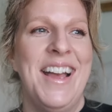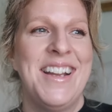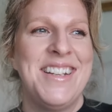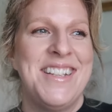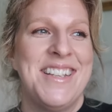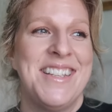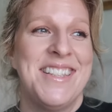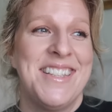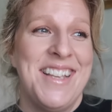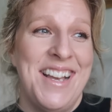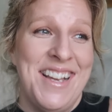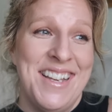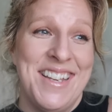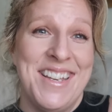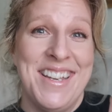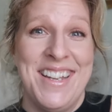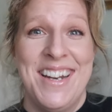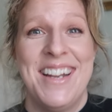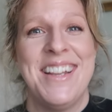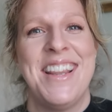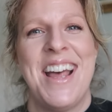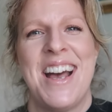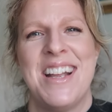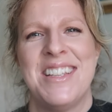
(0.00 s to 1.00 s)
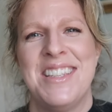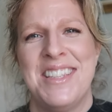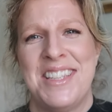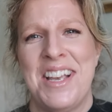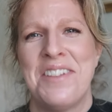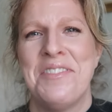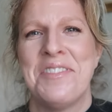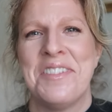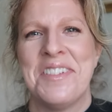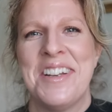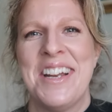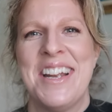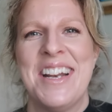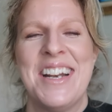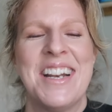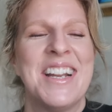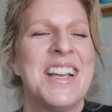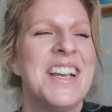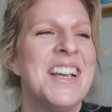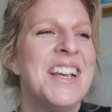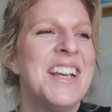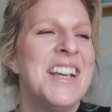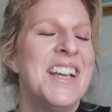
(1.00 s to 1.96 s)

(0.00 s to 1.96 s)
I just got good at that suffering.